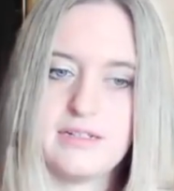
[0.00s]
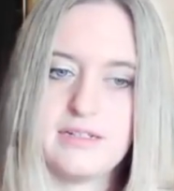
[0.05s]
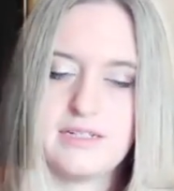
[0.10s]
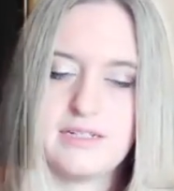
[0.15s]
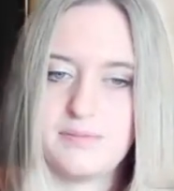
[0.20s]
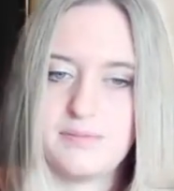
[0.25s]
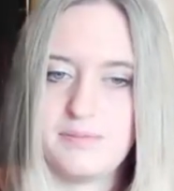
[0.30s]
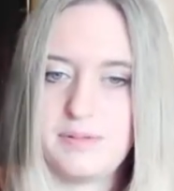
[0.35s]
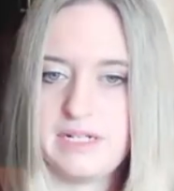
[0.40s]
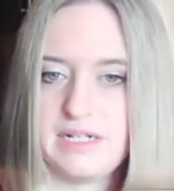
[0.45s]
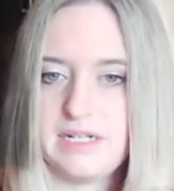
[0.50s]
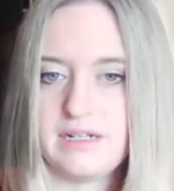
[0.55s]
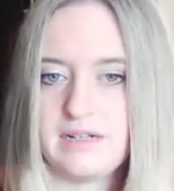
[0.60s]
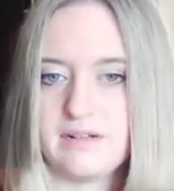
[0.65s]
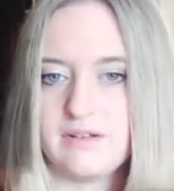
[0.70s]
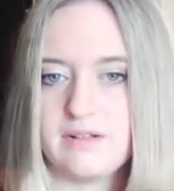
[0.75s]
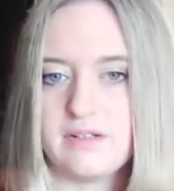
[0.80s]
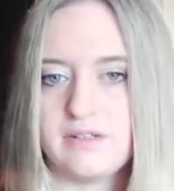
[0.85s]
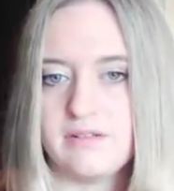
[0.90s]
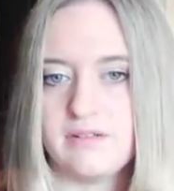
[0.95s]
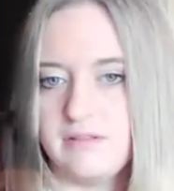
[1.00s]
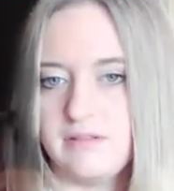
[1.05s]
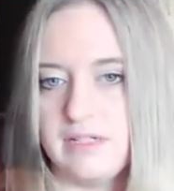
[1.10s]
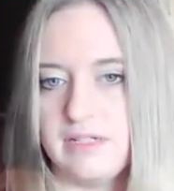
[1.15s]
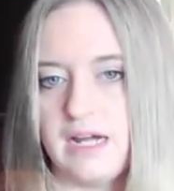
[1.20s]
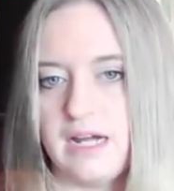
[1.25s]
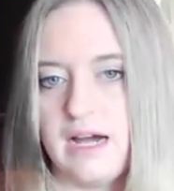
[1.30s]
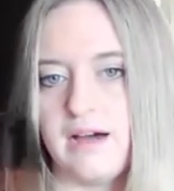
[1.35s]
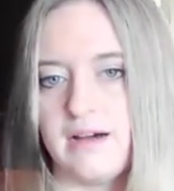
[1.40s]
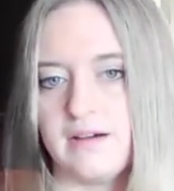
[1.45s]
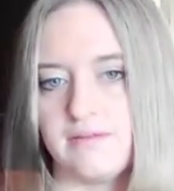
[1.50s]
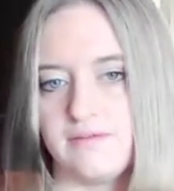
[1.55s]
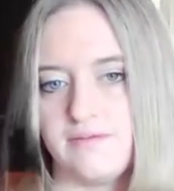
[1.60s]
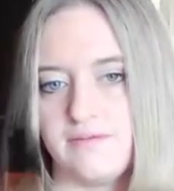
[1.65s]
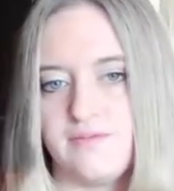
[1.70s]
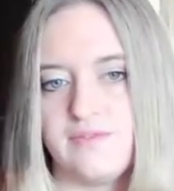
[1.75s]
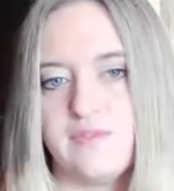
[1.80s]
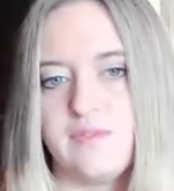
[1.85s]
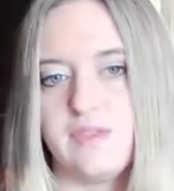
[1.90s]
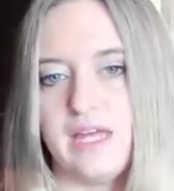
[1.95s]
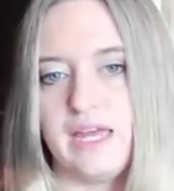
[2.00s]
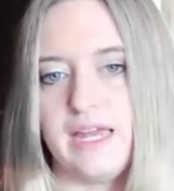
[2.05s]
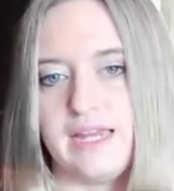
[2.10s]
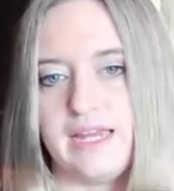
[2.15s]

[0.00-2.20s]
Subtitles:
depending on the